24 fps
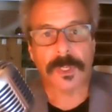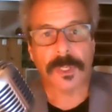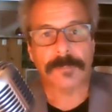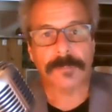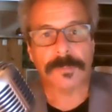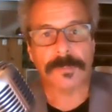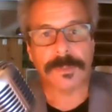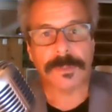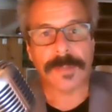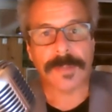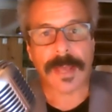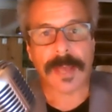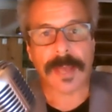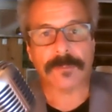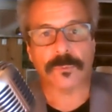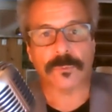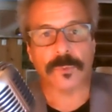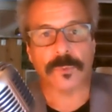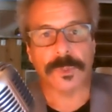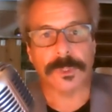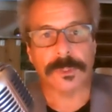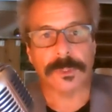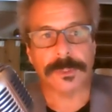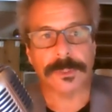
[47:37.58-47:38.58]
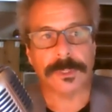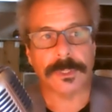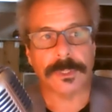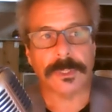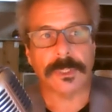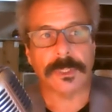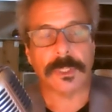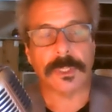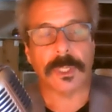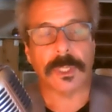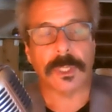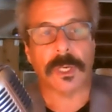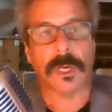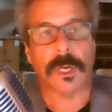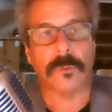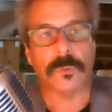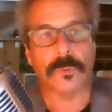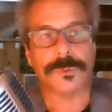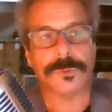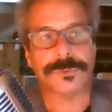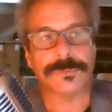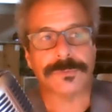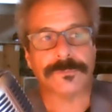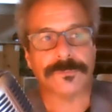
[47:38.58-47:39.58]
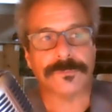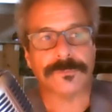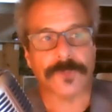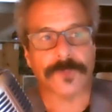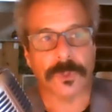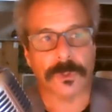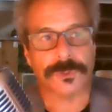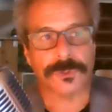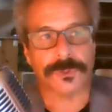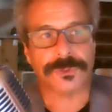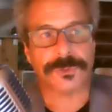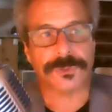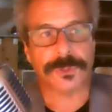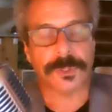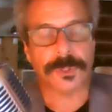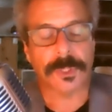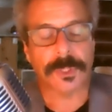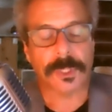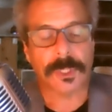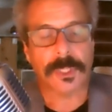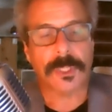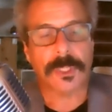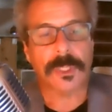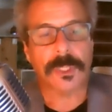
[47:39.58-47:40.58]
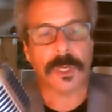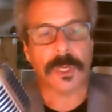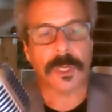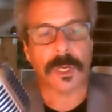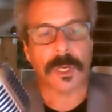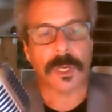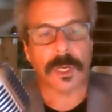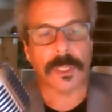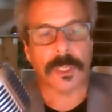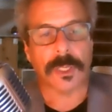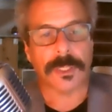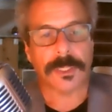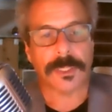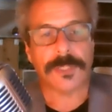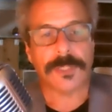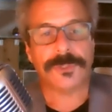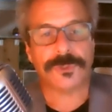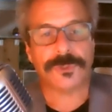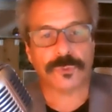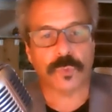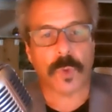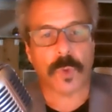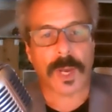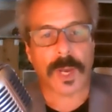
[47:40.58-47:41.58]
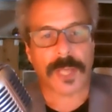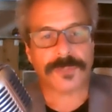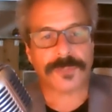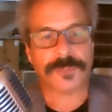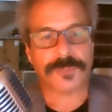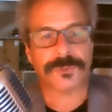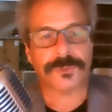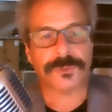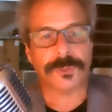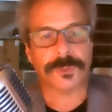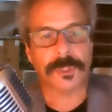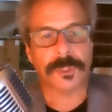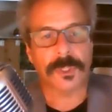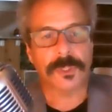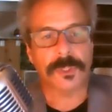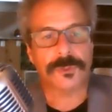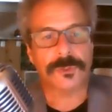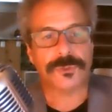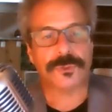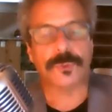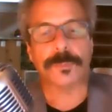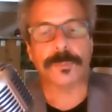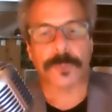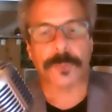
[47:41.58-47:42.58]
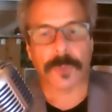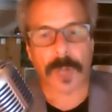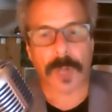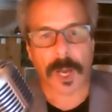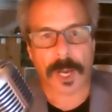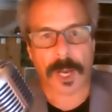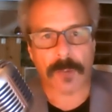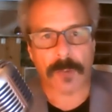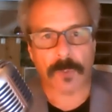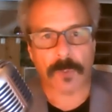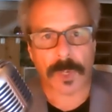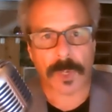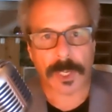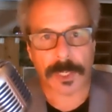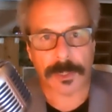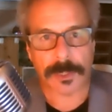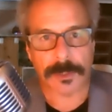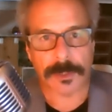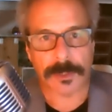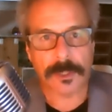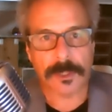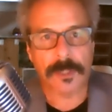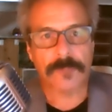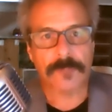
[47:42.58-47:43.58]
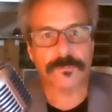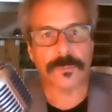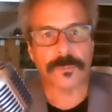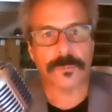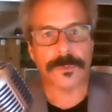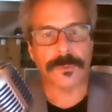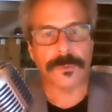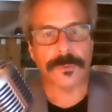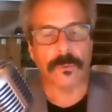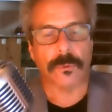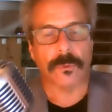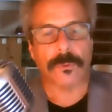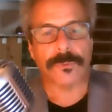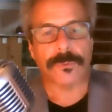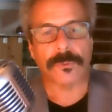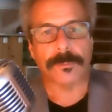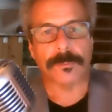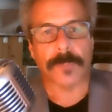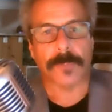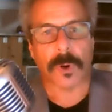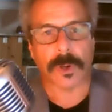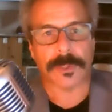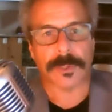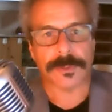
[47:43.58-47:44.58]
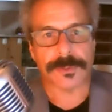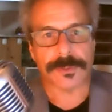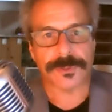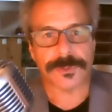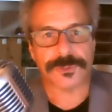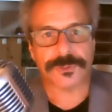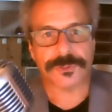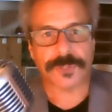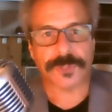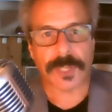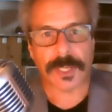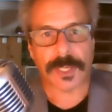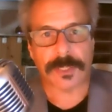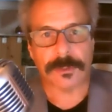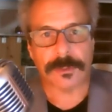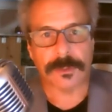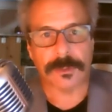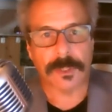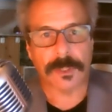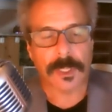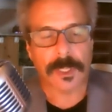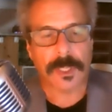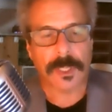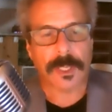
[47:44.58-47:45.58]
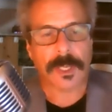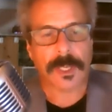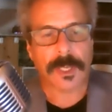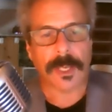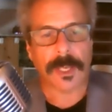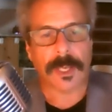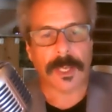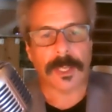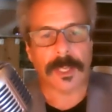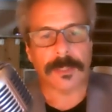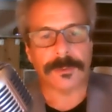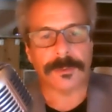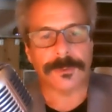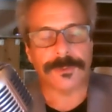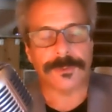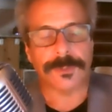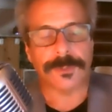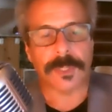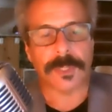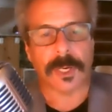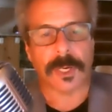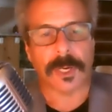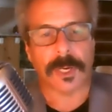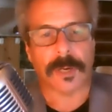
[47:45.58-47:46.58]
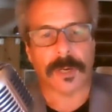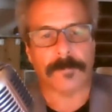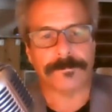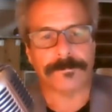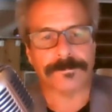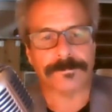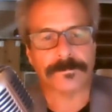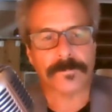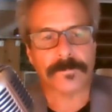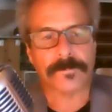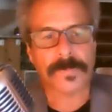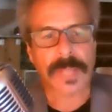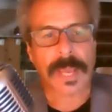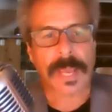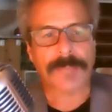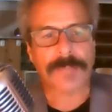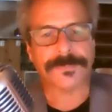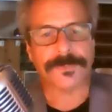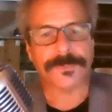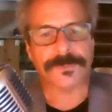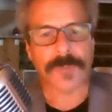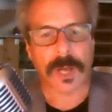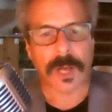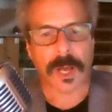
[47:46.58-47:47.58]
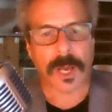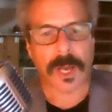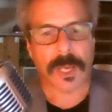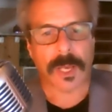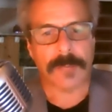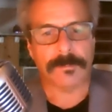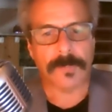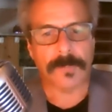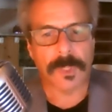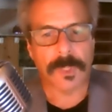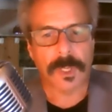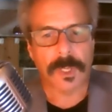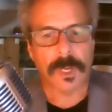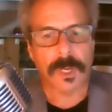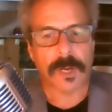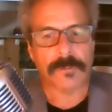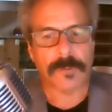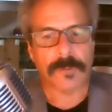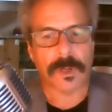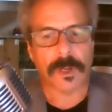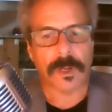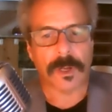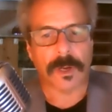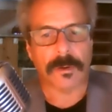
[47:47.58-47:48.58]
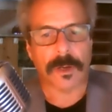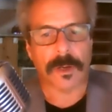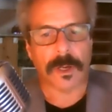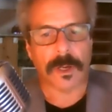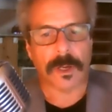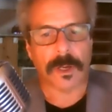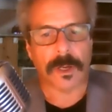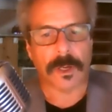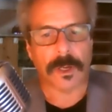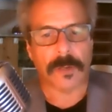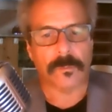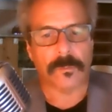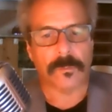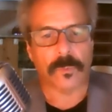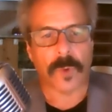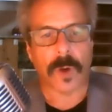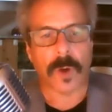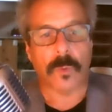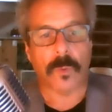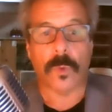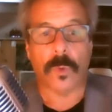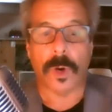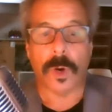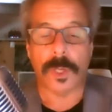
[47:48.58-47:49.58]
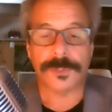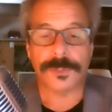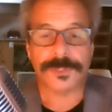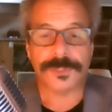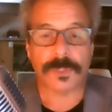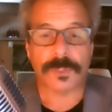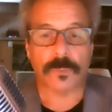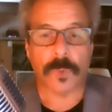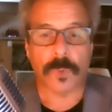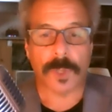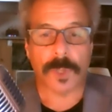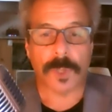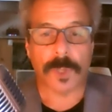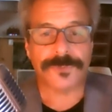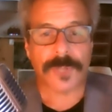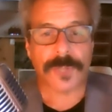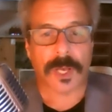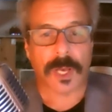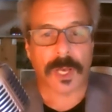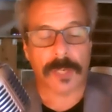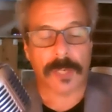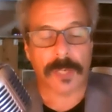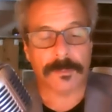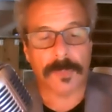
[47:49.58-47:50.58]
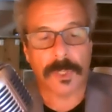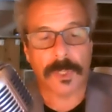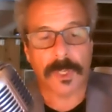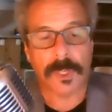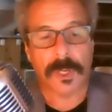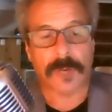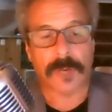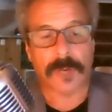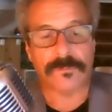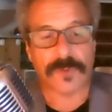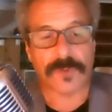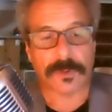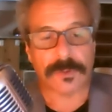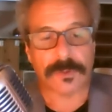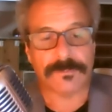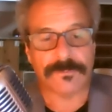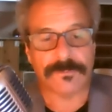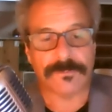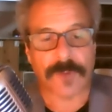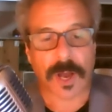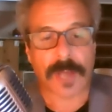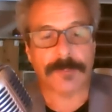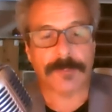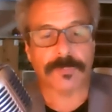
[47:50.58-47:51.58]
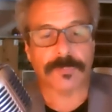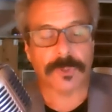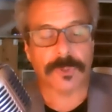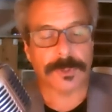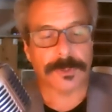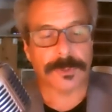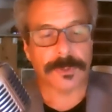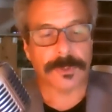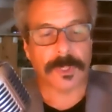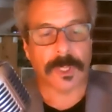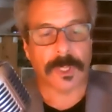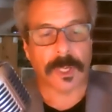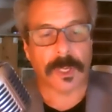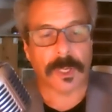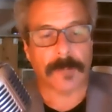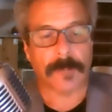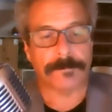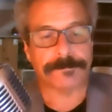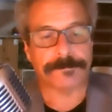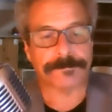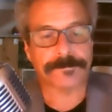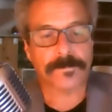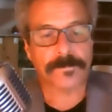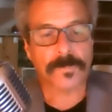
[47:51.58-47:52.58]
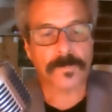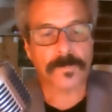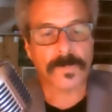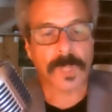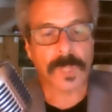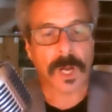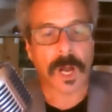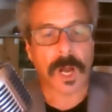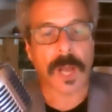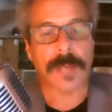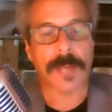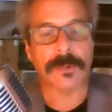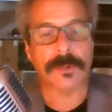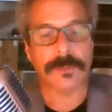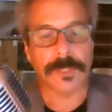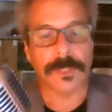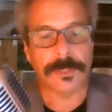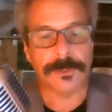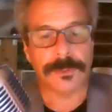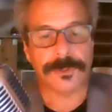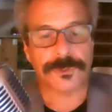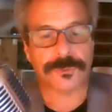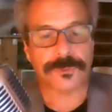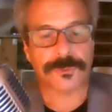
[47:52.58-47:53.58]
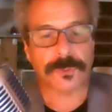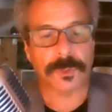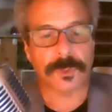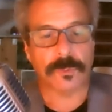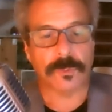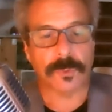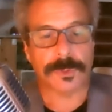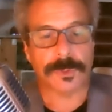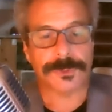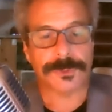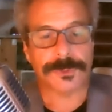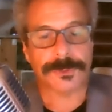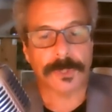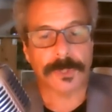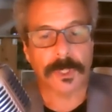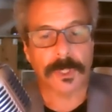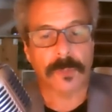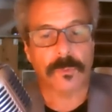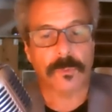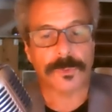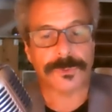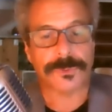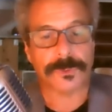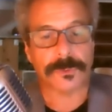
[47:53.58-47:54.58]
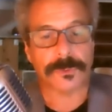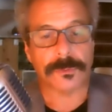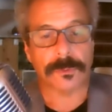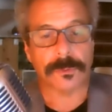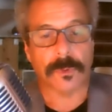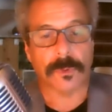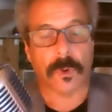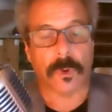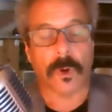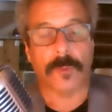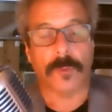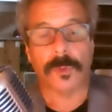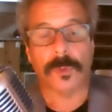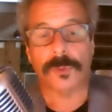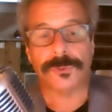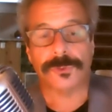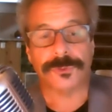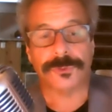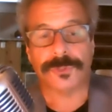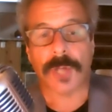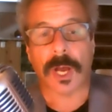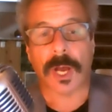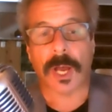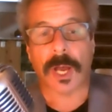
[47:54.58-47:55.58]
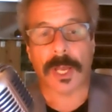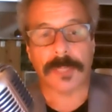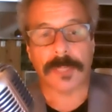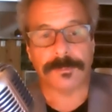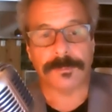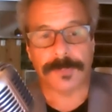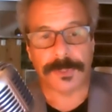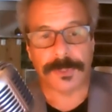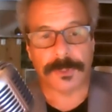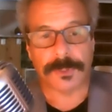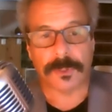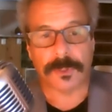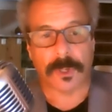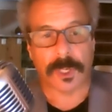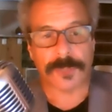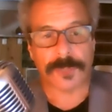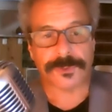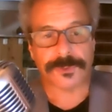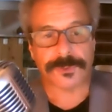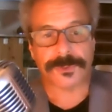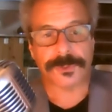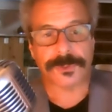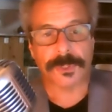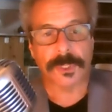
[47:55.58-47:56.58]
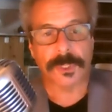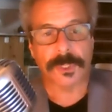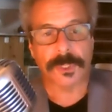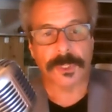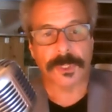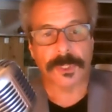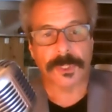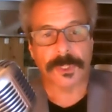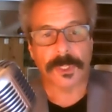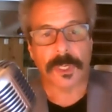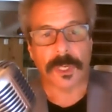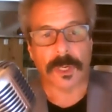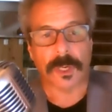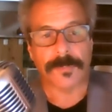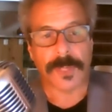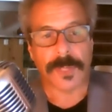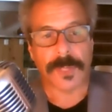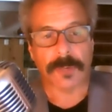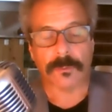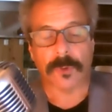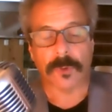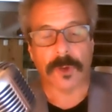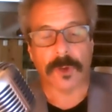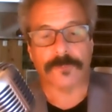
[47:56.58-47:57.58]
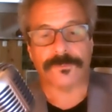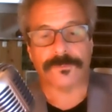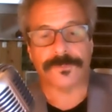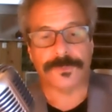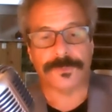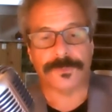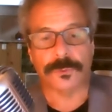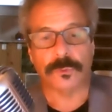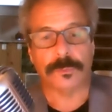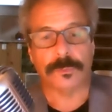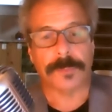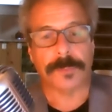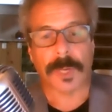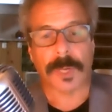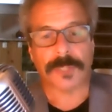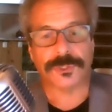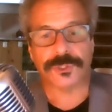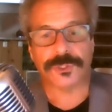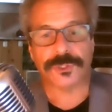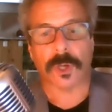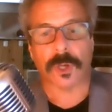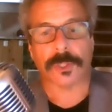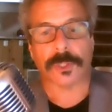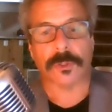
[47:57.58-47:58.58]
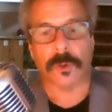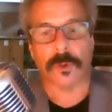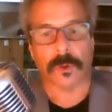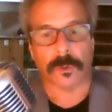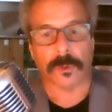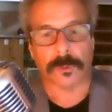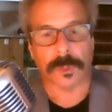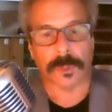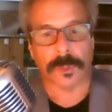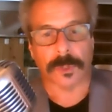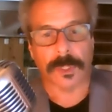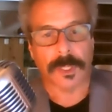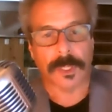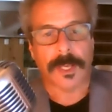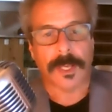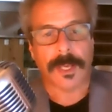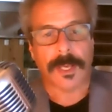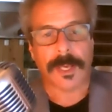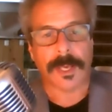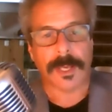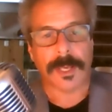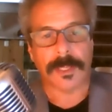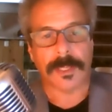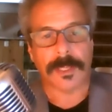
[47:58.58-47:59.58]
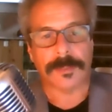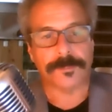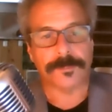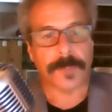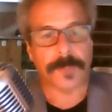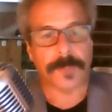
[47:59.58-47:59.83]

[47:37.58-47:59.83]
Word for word: I mean, that really uh, was the first uh, east-west superhighway for the northern part of the state. And um, at the time, uh, uh, uh what was at one time a very vibrant um, iron industry was was almost died because um, they were all fueled by charcoal and